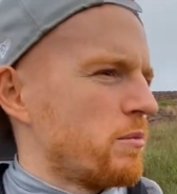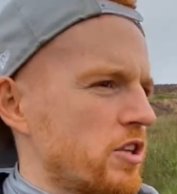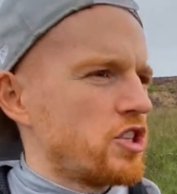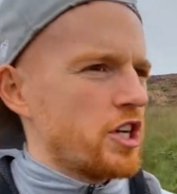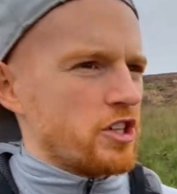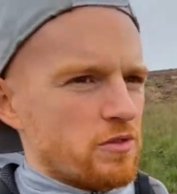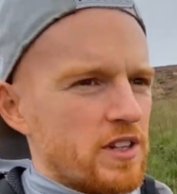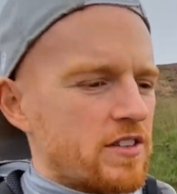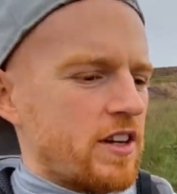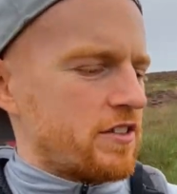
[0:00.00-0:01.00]
Lodge Church. It really
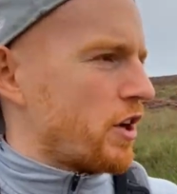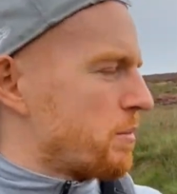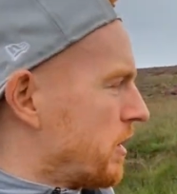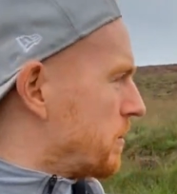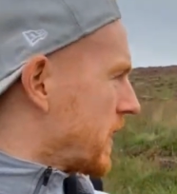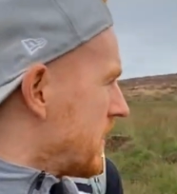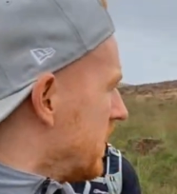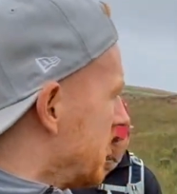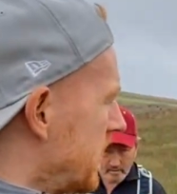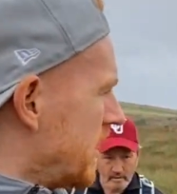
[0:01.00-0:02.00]
starts to open up again.
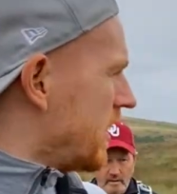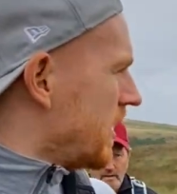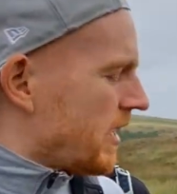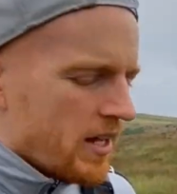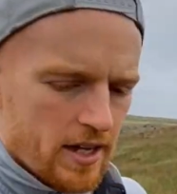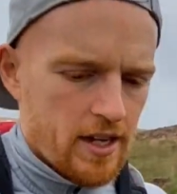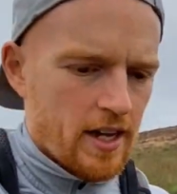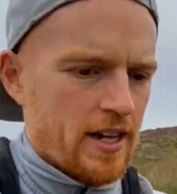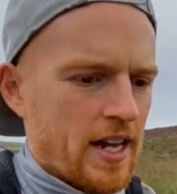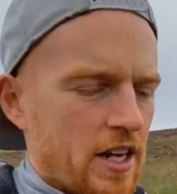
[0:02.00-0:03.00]

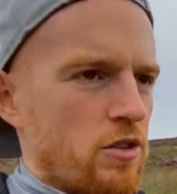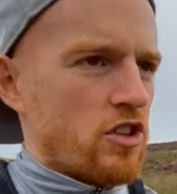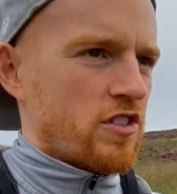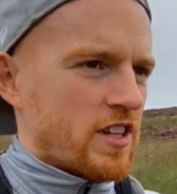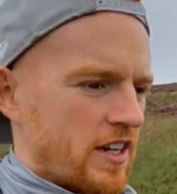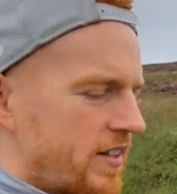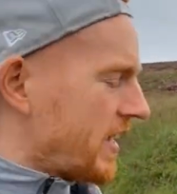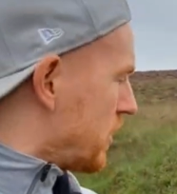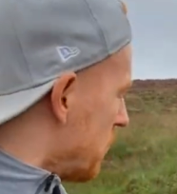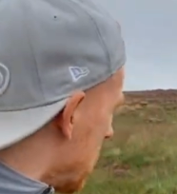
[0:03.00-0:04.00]
And then it will just kind of
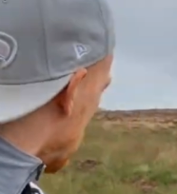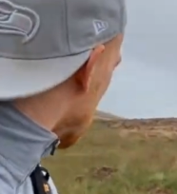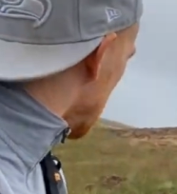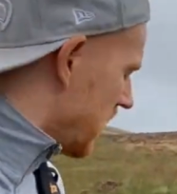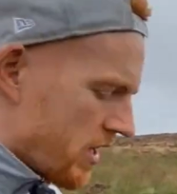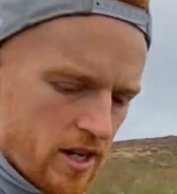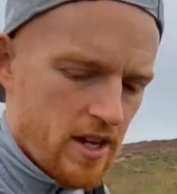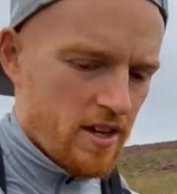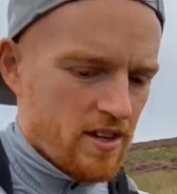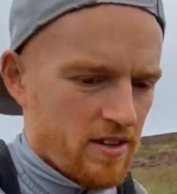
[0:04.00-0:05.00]
take you along
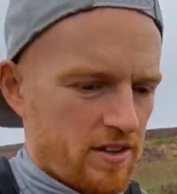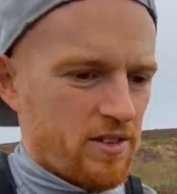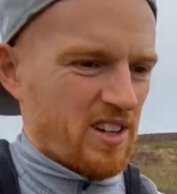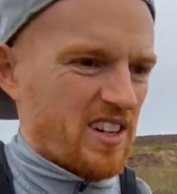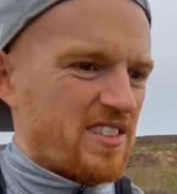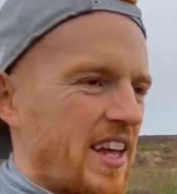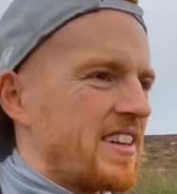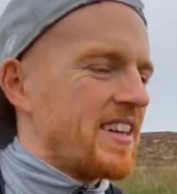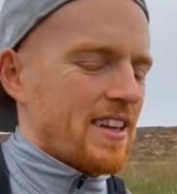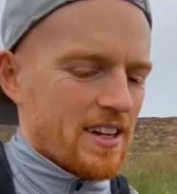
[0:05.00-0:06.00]
this sort of like
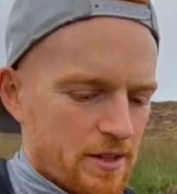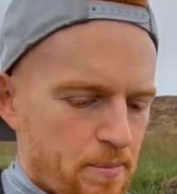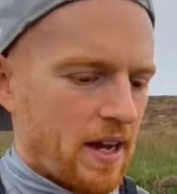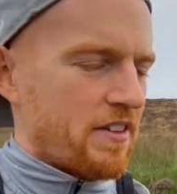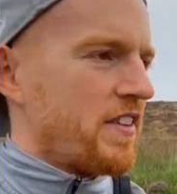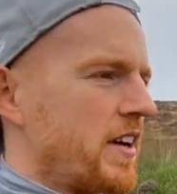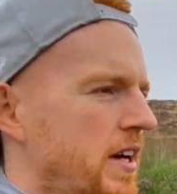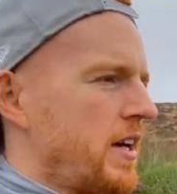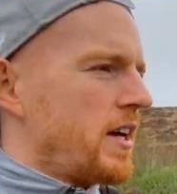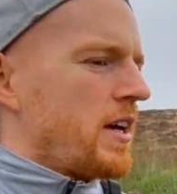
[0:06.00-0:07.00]
sandy-like path
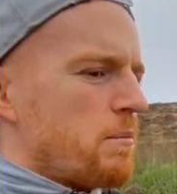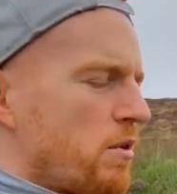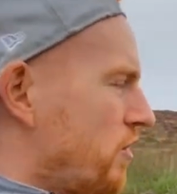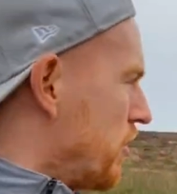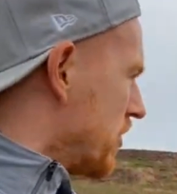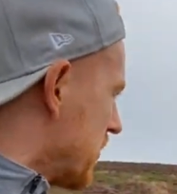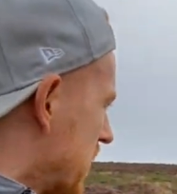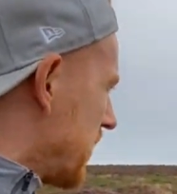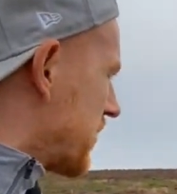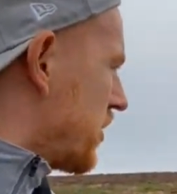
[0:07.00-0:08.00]
before you
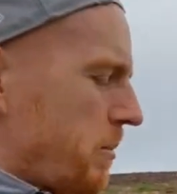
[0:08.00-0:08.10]
start to cut